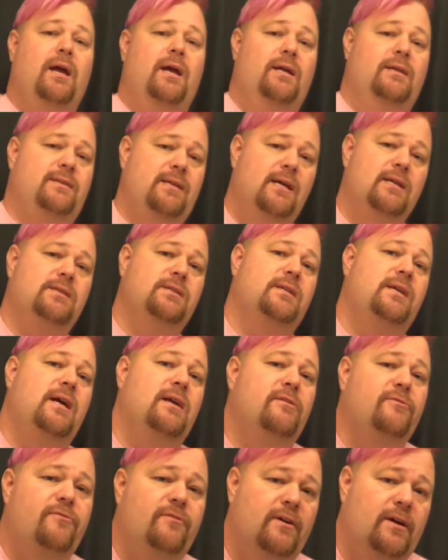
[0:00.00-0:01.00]
It's actually
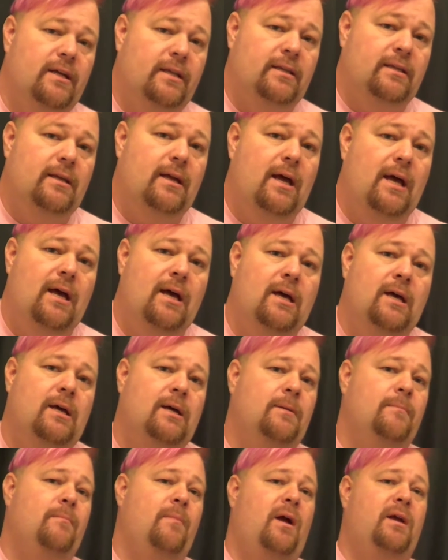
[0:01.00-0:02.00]
kind of fun.
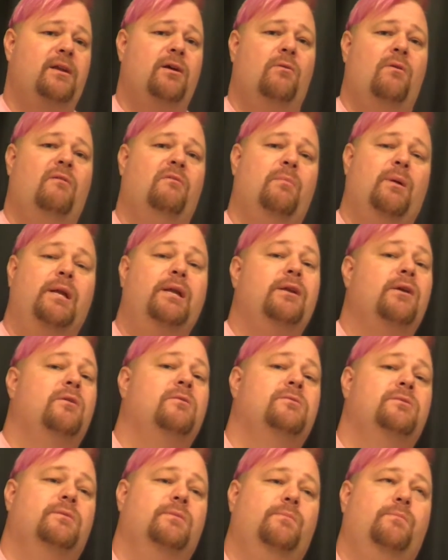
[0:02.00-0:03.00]
Um, I know everybody
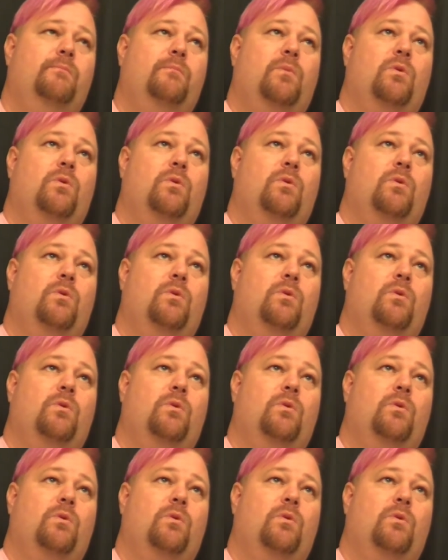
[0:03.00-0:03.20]
knows,